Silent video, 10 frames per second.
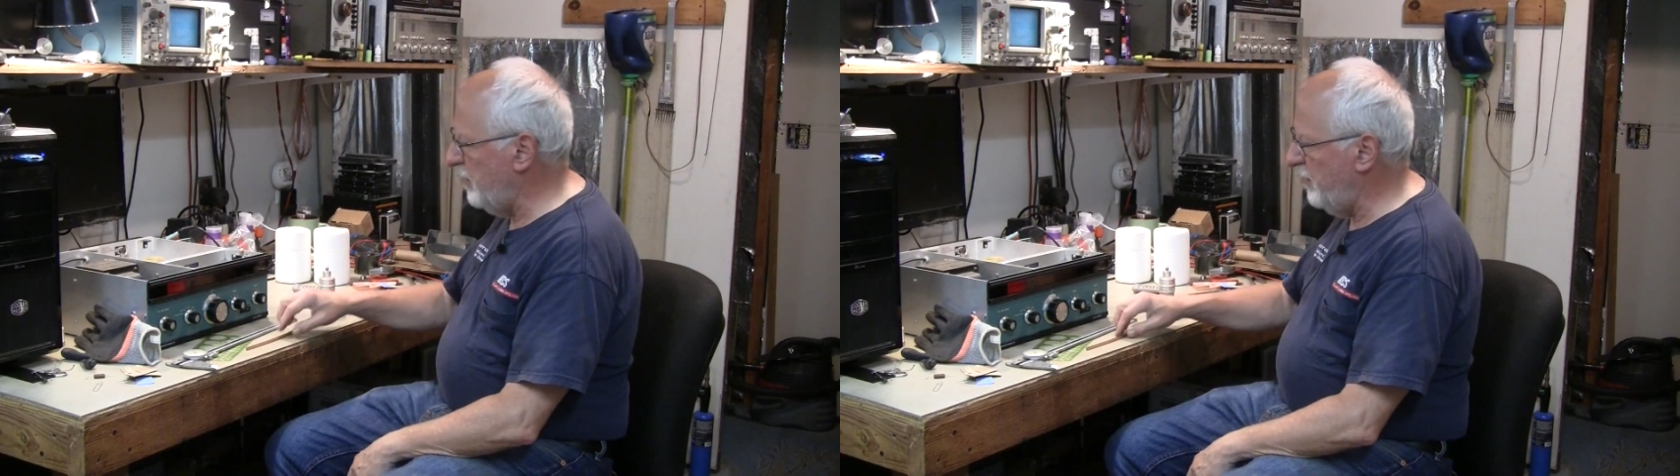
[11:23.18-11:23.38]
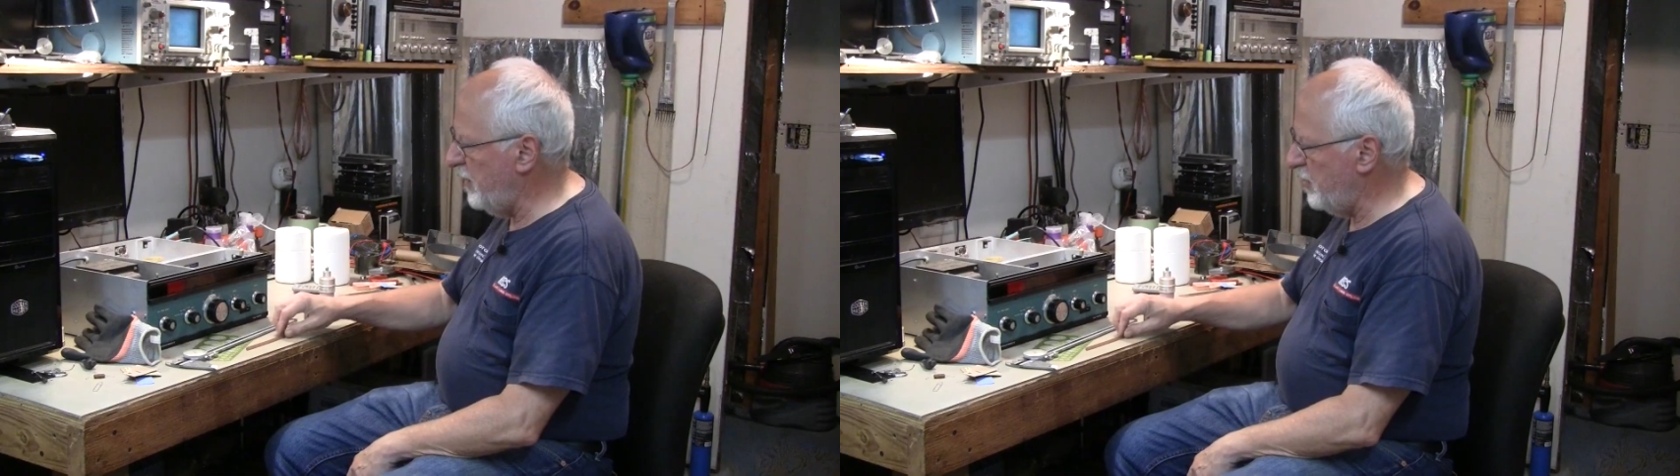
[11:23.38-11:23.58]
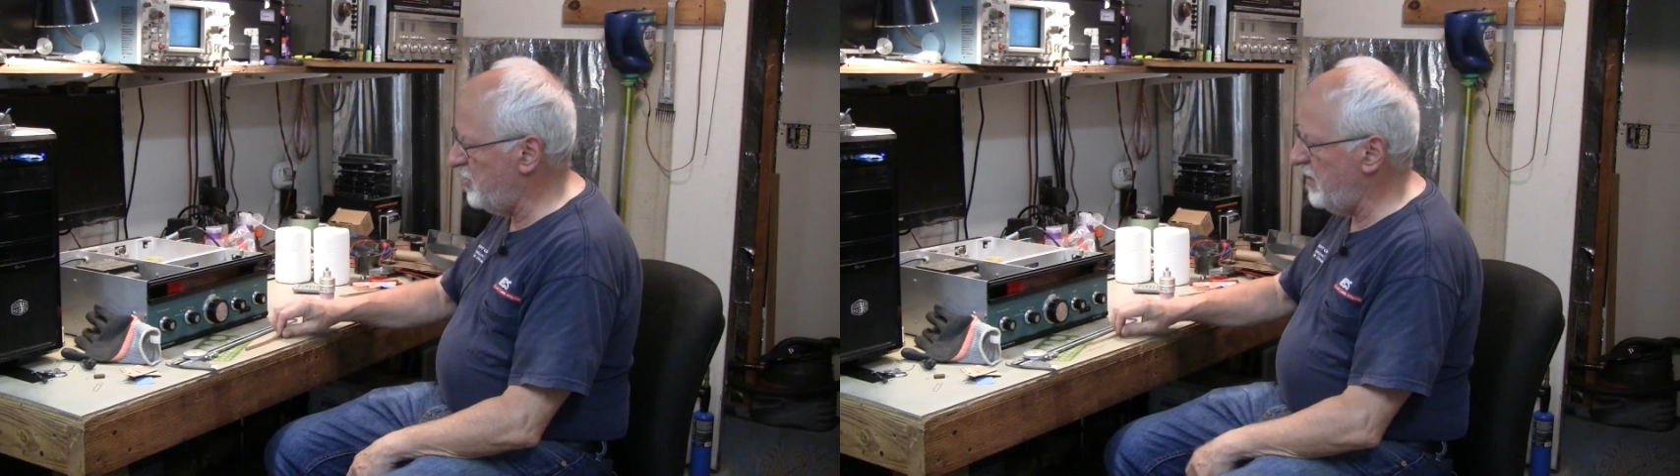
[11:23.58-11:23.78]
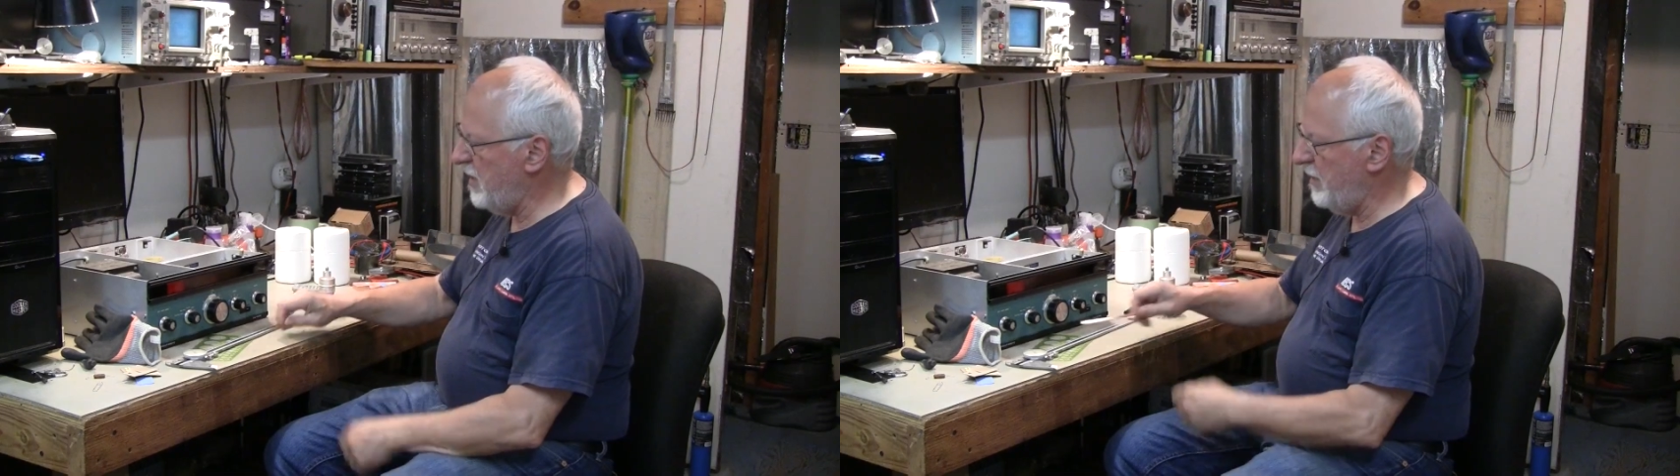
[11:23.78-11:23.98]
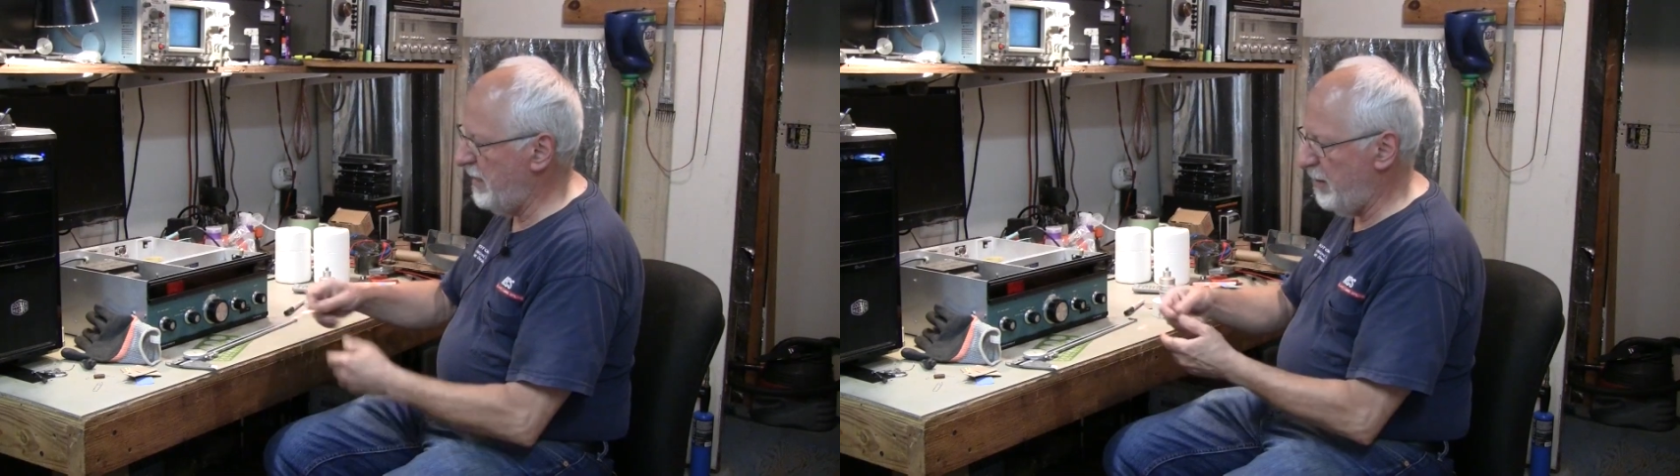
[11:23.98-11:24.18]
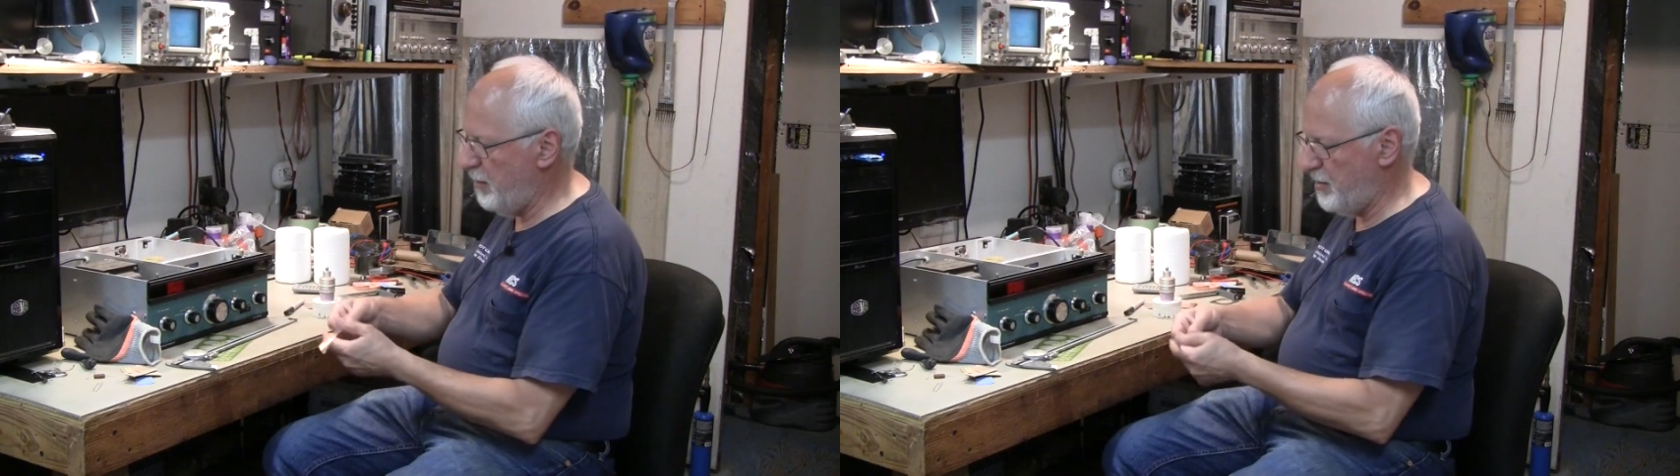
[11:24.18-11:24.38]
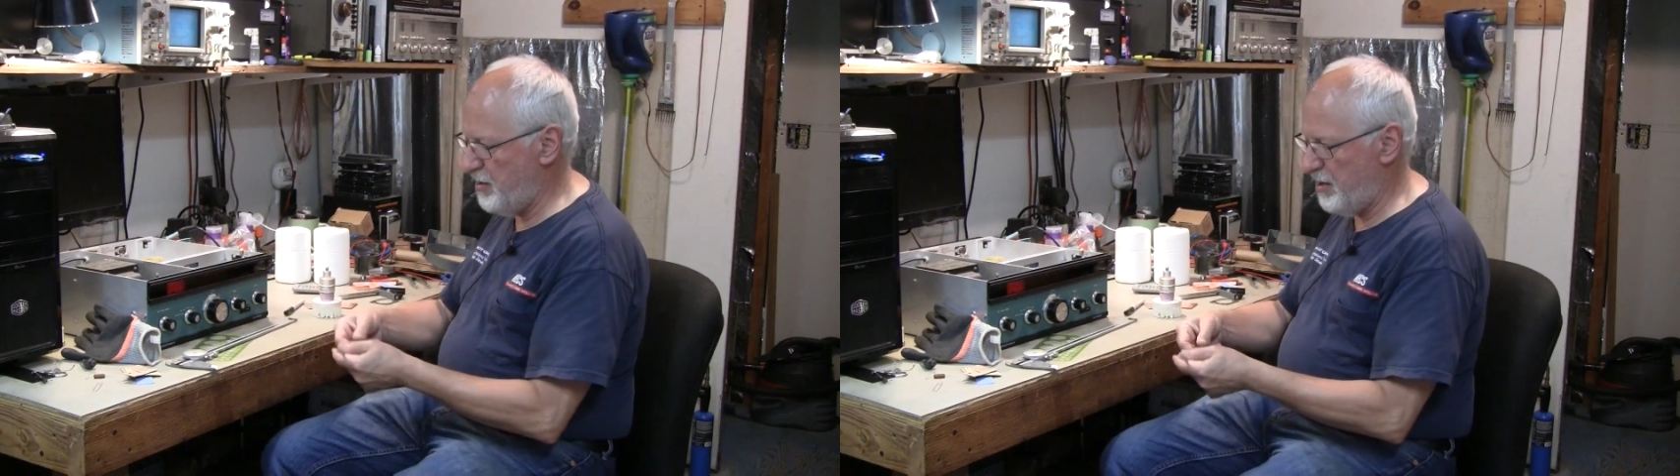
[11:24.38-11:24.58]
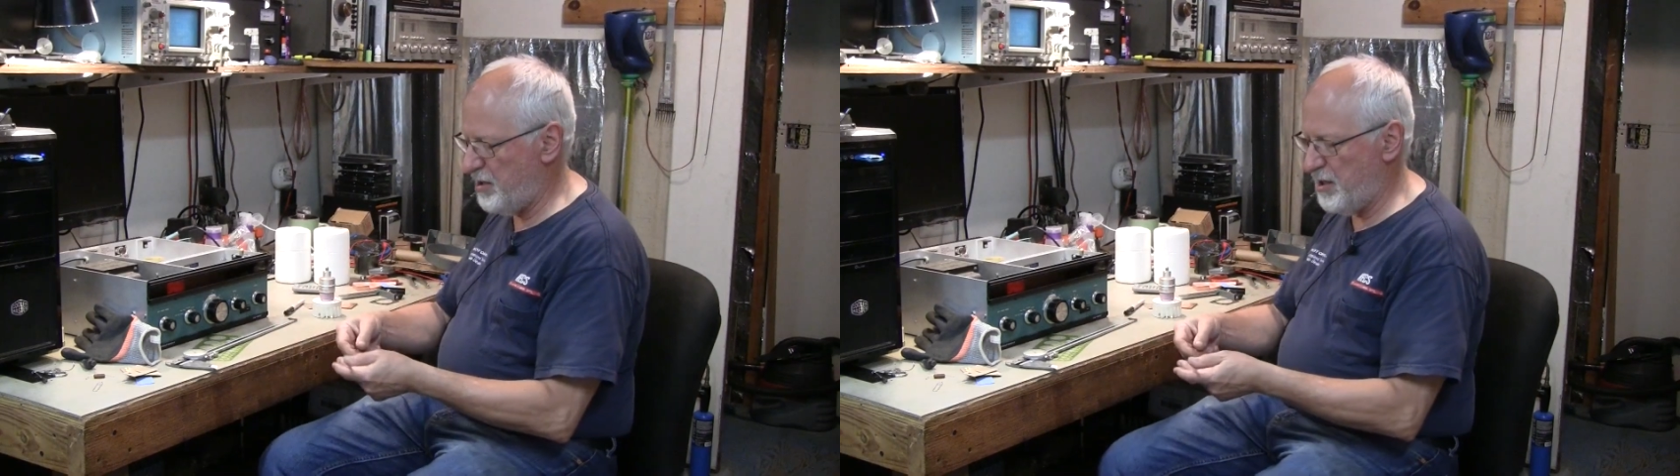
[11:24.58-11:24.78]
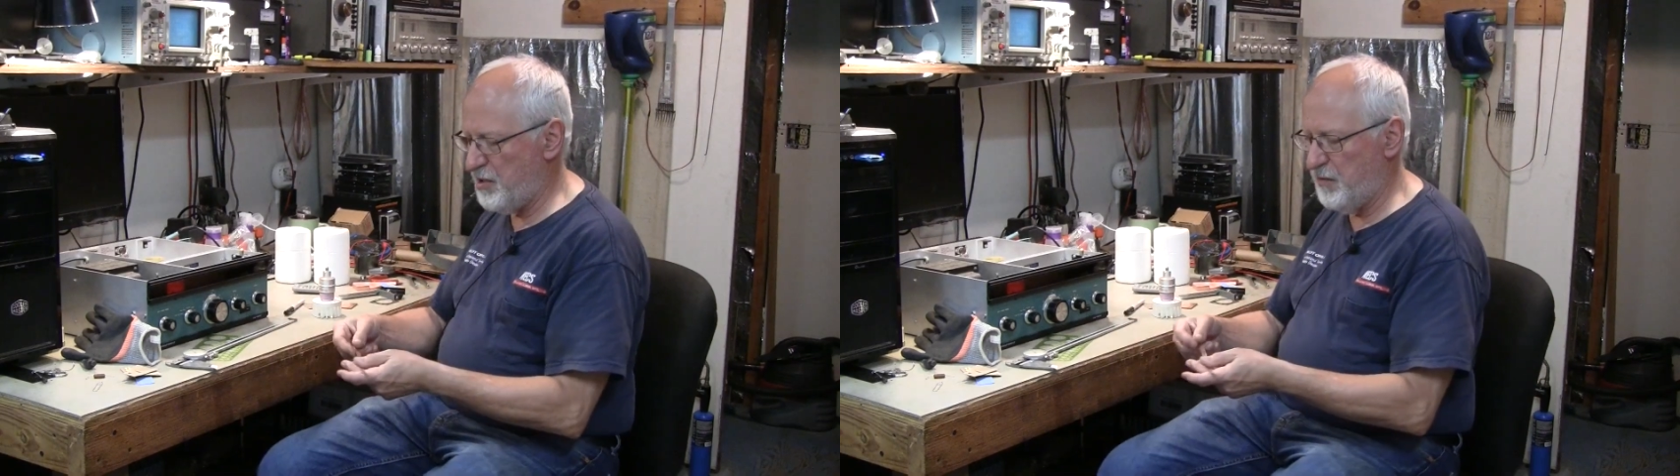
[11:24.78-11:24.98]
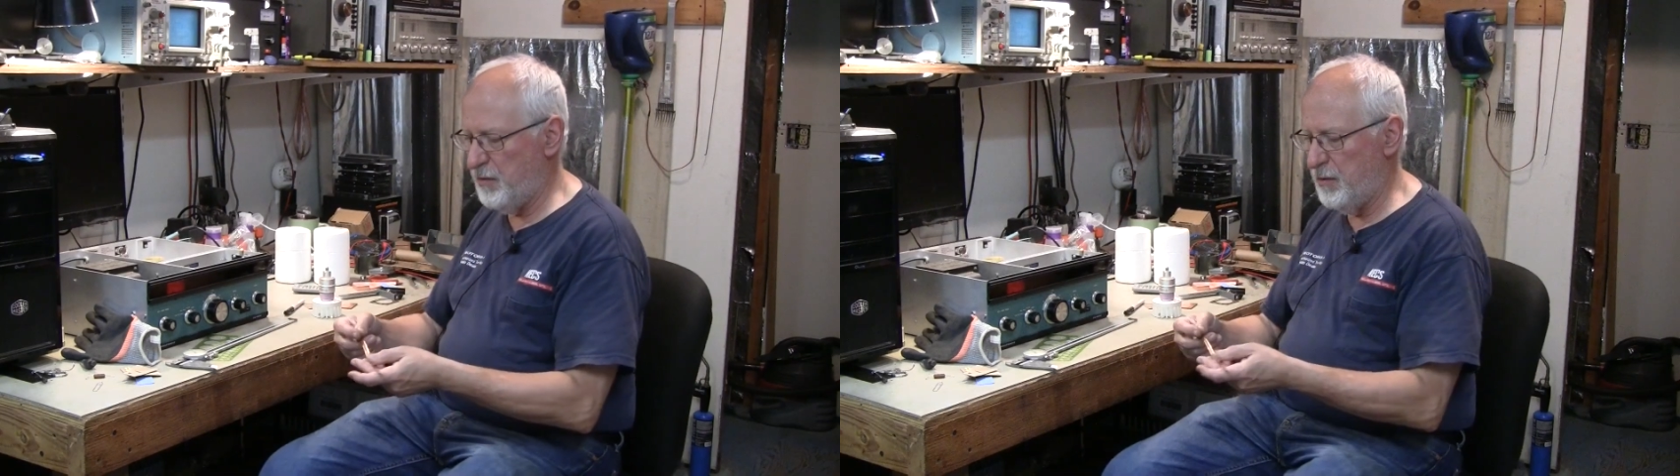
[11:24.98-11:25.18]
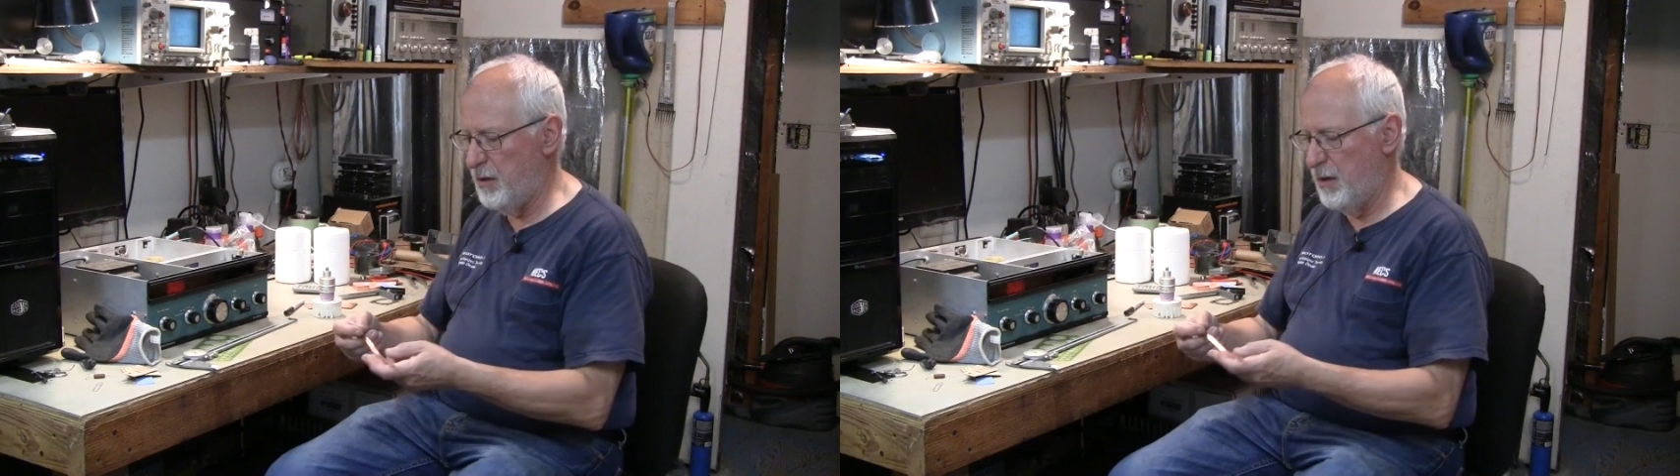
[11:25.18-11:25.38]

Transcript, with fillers: the finger stock. That was successful